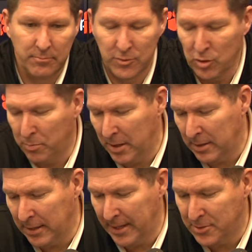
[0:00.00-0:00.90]
But at
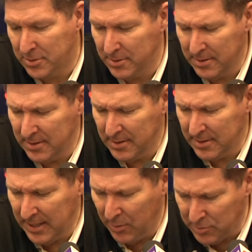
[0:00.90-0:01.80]
least
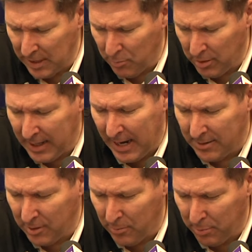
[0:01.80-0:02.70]
he was able to get out
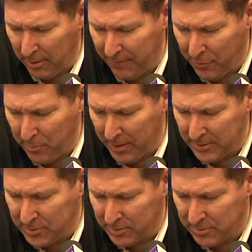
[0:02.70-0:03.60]
there and play a few
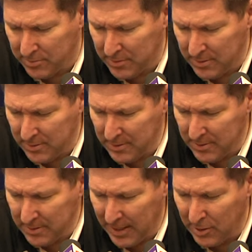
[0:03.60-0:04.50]
minutes and
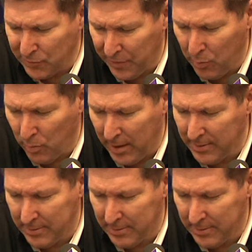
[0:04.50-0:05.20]
get his feet wet.